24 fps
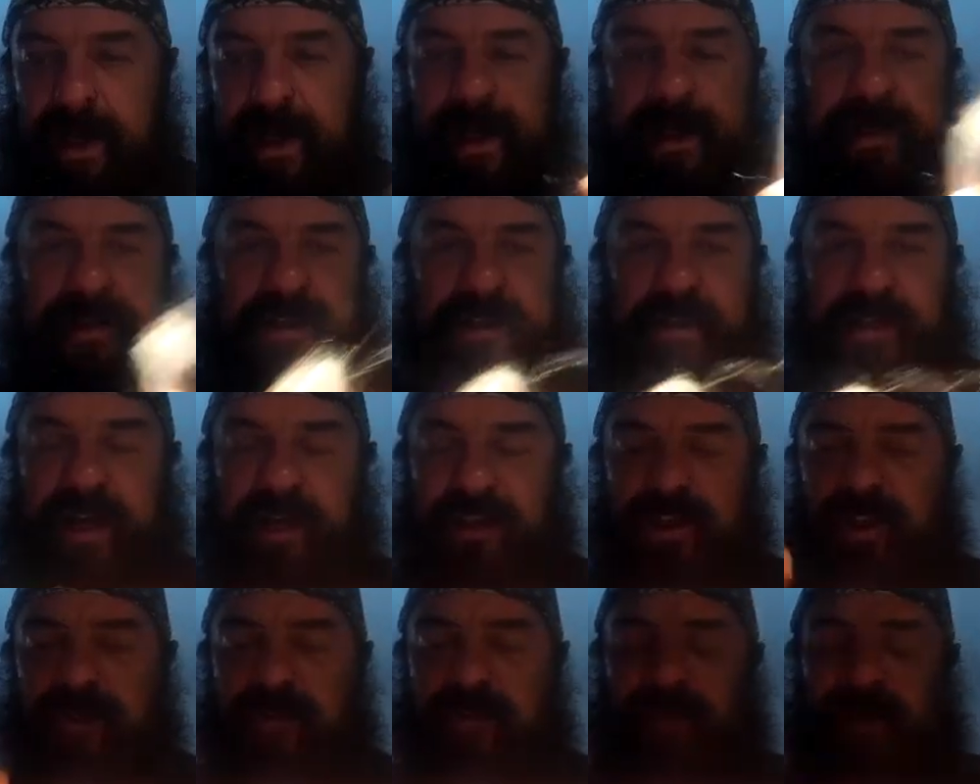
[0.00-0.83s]
It does
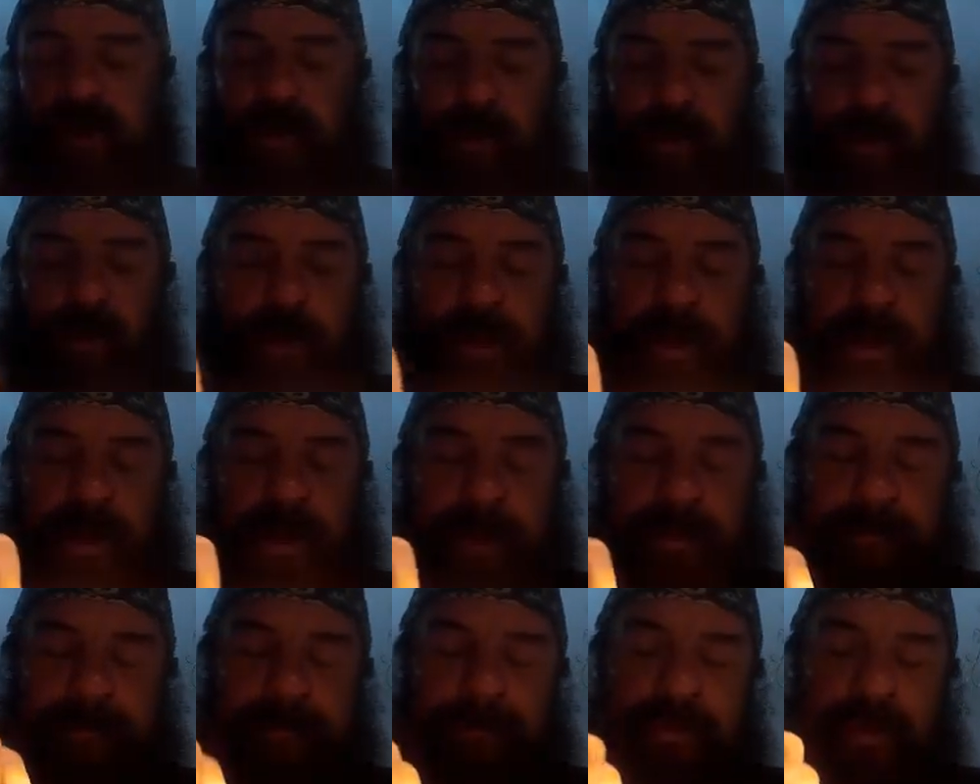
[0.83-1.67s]
actually feel,
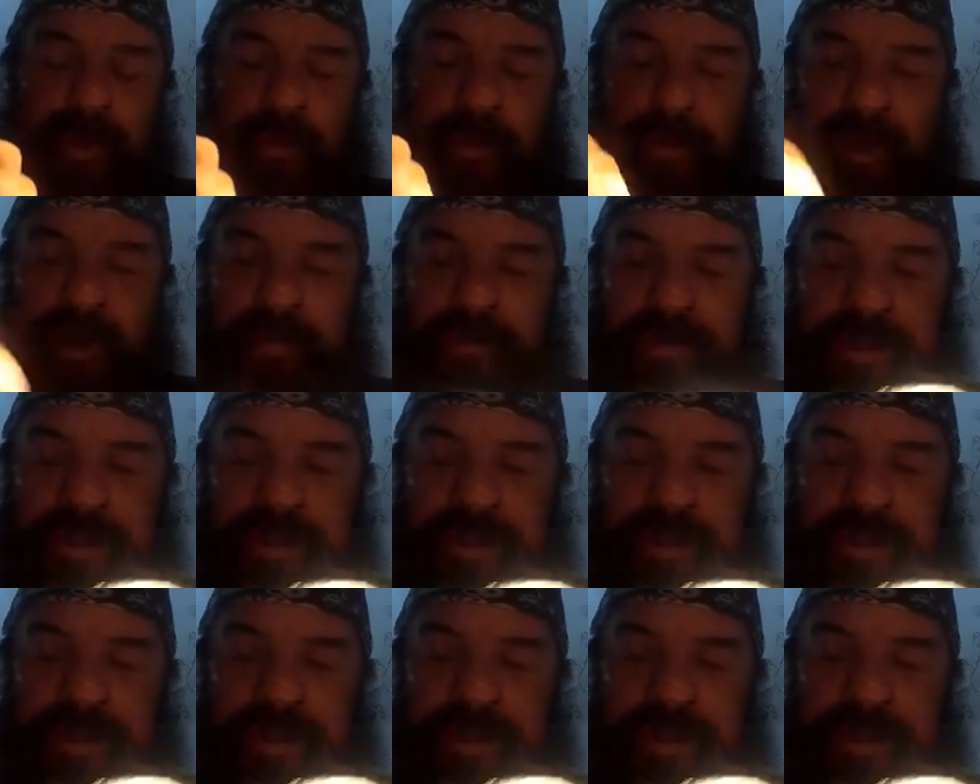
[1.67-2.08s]
when I'm